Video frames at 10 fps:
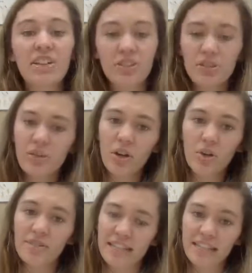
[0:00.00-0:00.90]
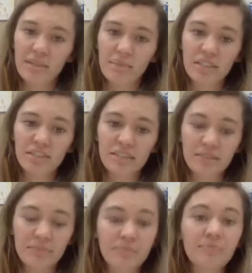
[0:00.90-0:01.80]
Do you know what Hosanna means?
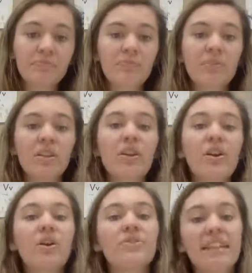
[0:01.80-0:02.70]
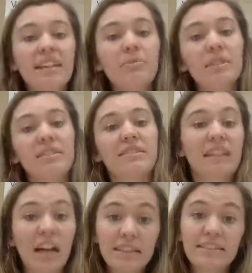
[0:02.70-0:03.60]
Hosanna means
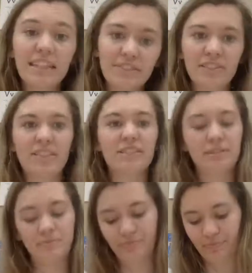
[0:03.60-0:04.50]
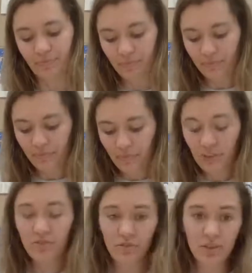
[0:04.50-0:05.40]
God saves us.
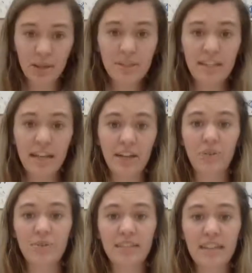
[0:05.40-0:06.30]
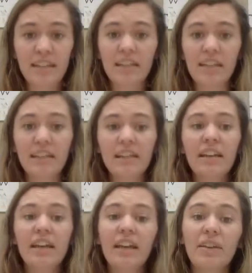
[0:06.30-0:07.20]
So they were saying, Hosanna,
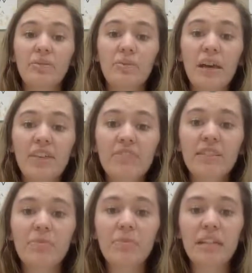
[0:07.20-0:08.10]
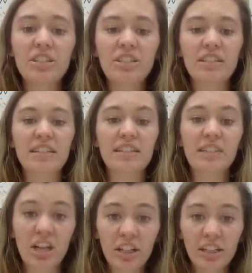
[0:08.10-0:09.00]
and waving the branches as the
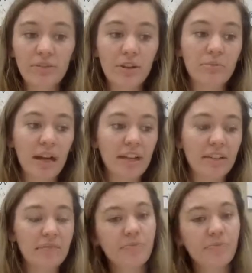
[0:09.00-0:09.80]
donkey rode by.